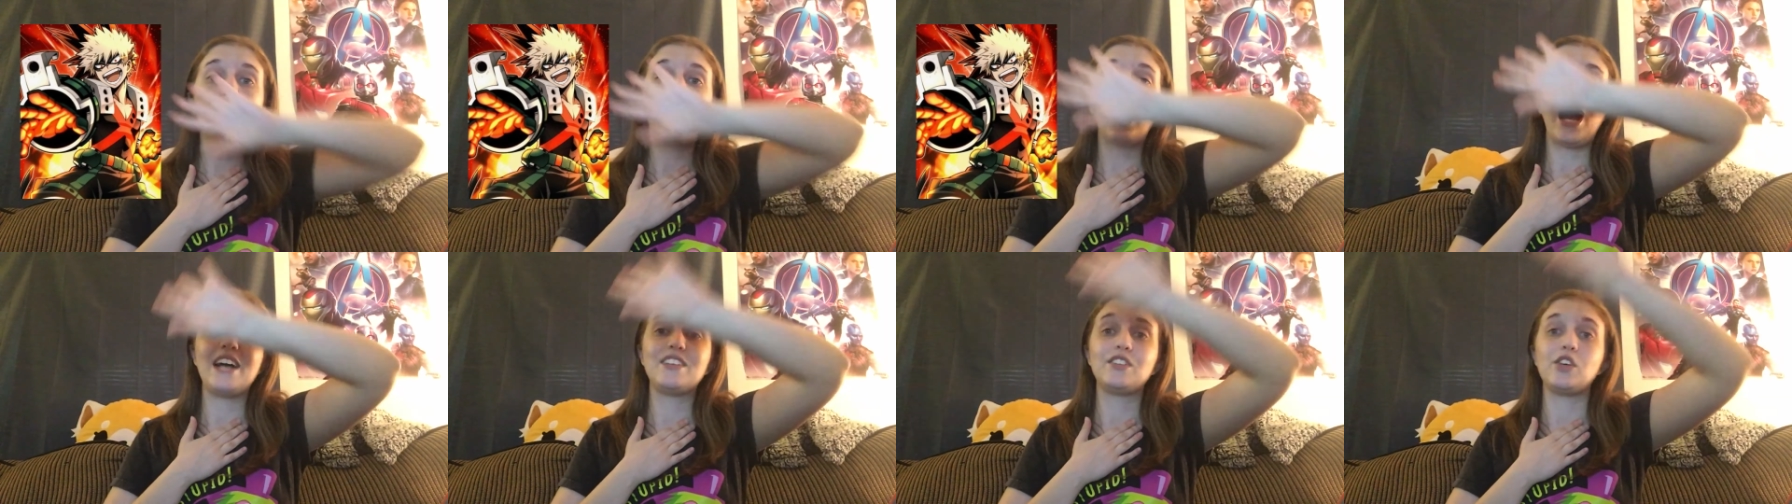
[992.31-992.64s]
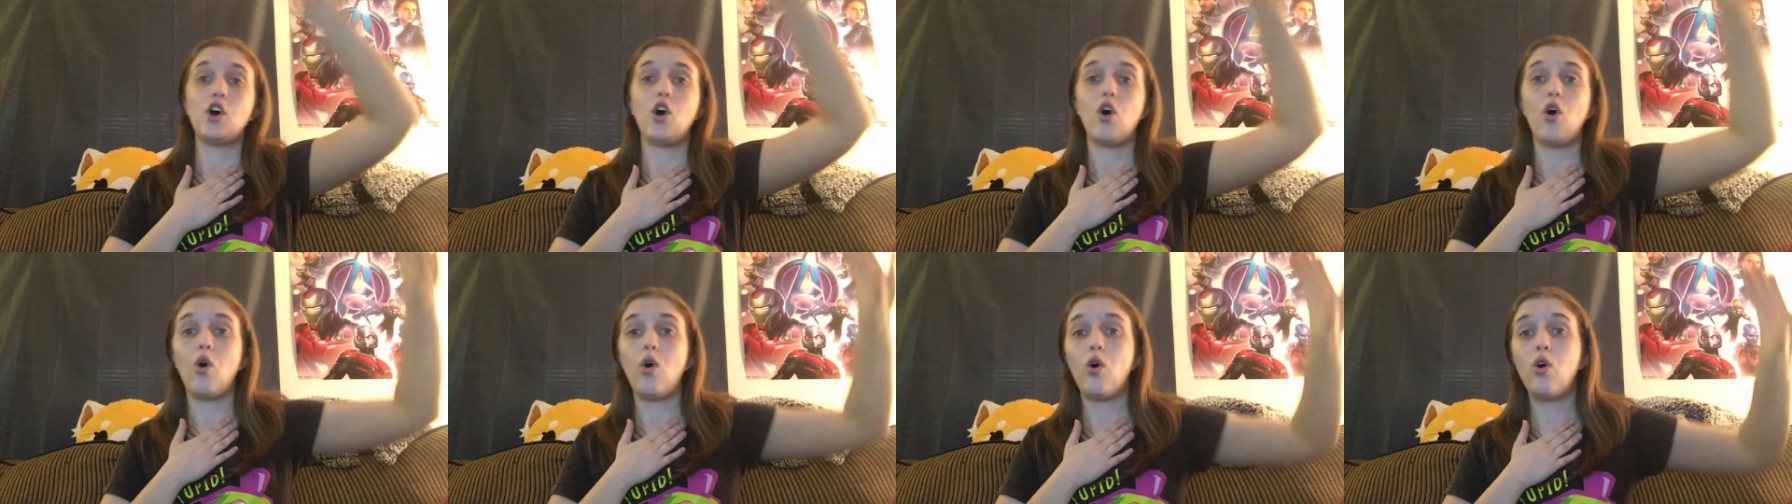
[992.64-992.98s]
as a
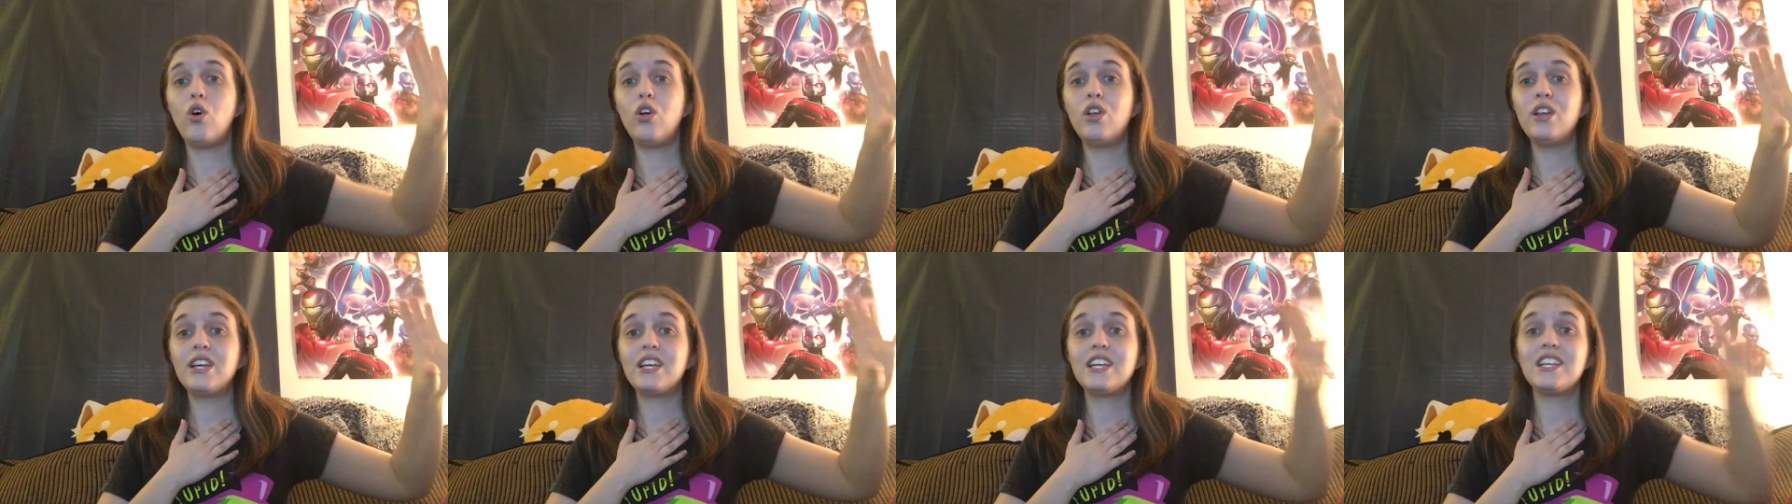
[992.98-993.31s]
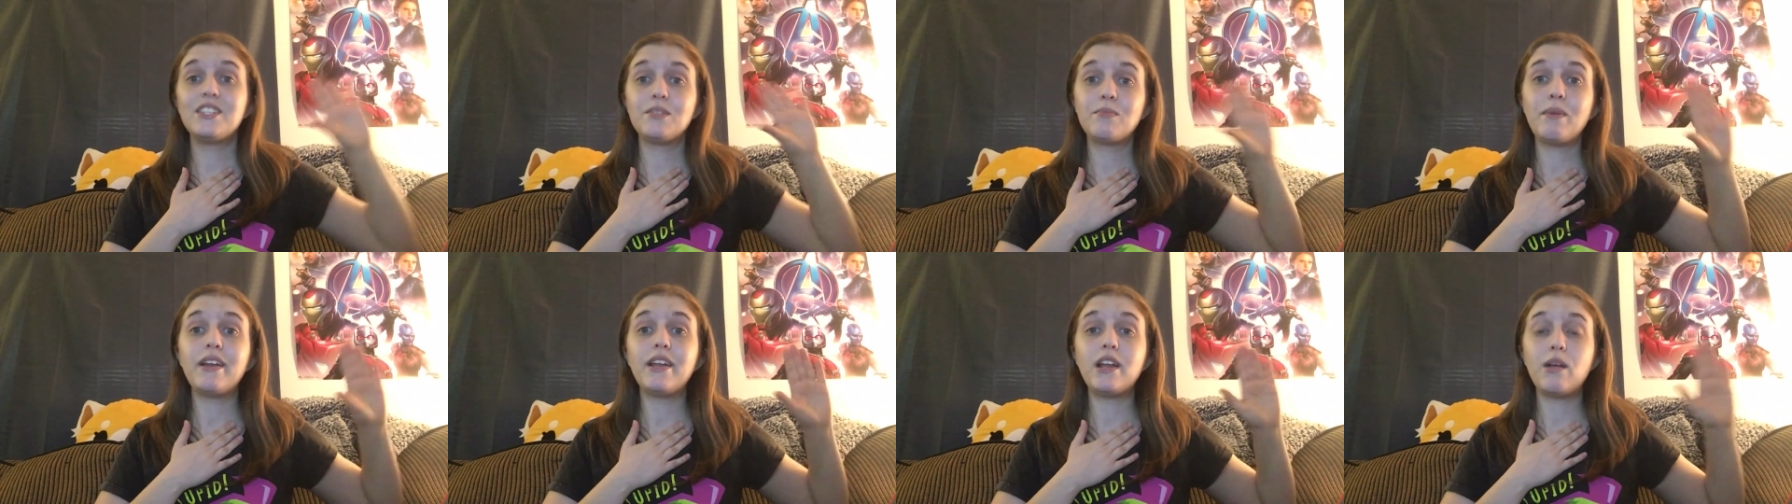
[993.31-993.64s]
whole,
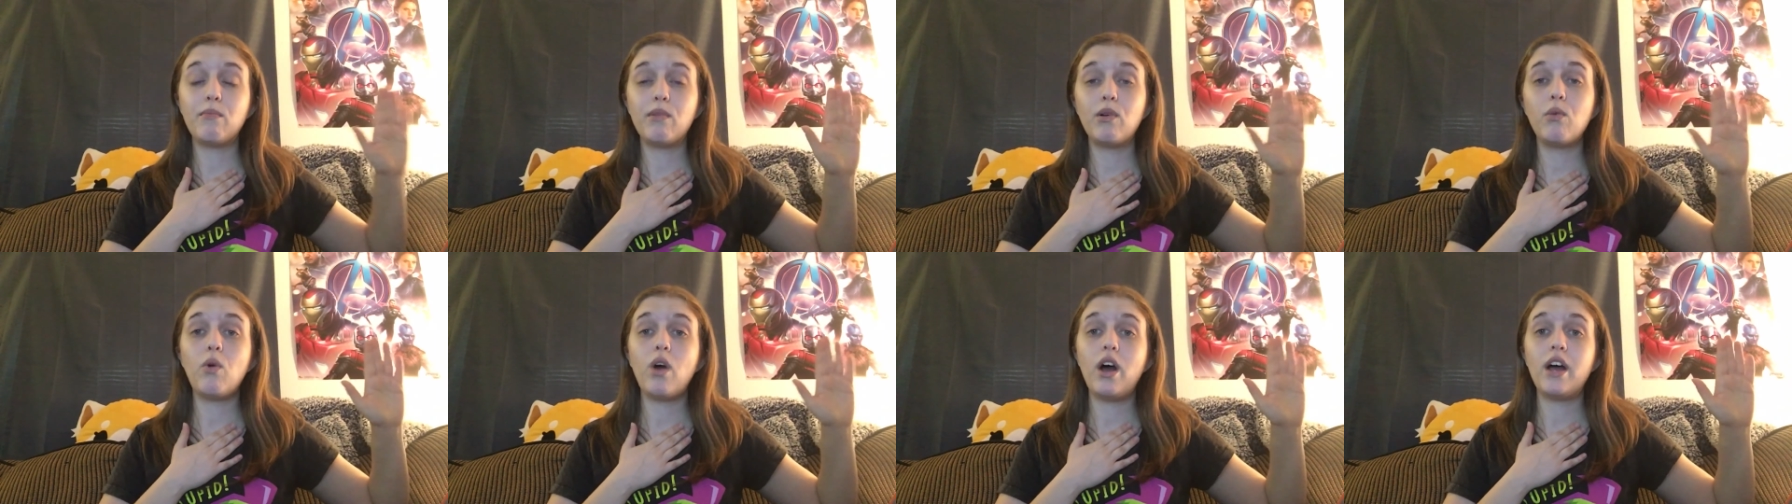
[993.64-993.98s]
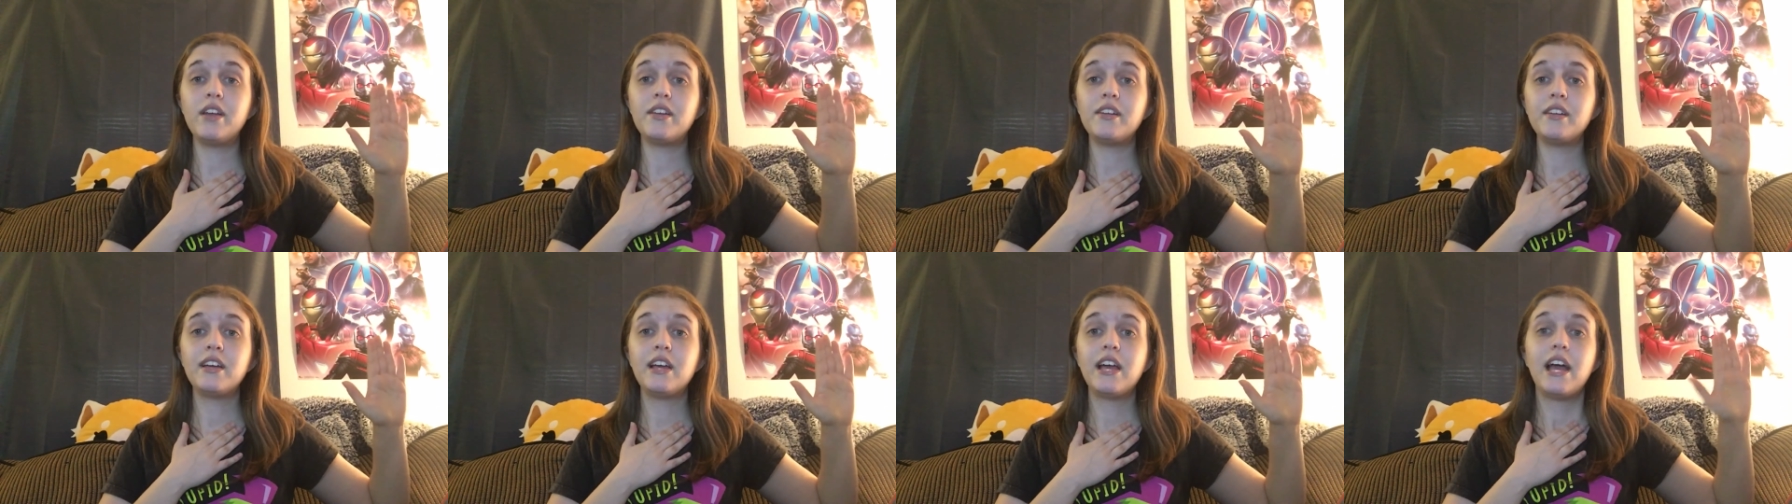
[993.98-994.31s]
he's my number
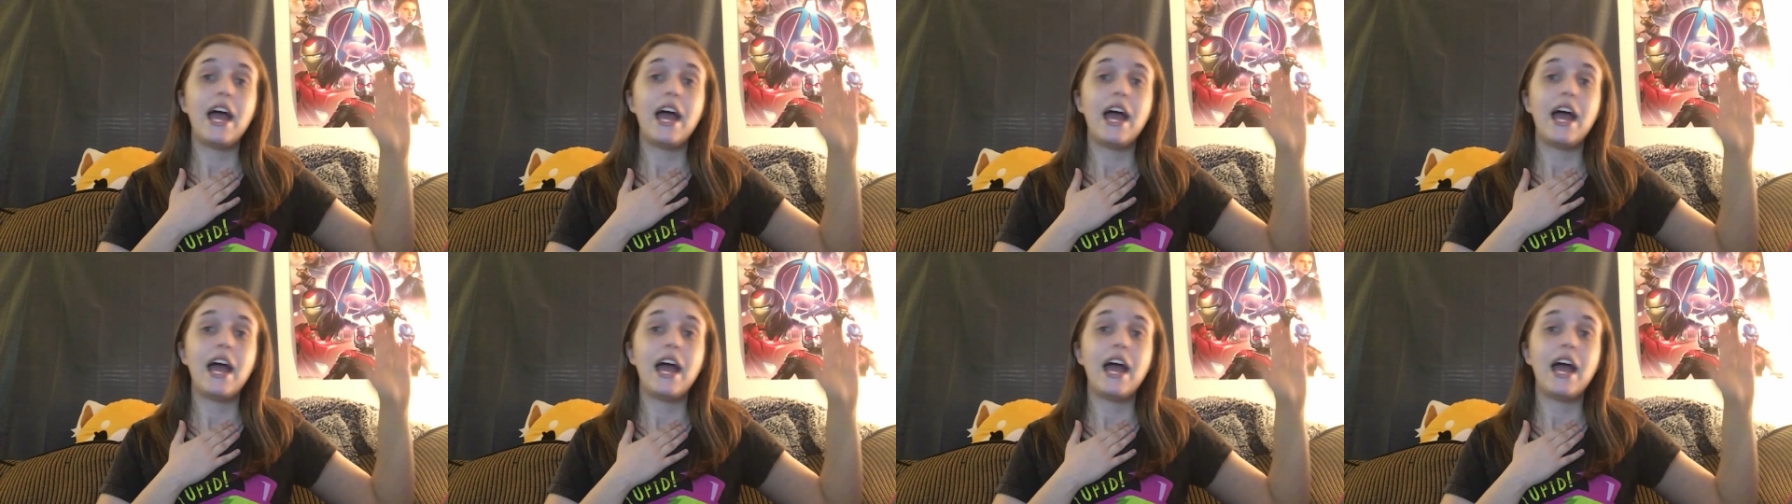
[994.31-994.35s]
one.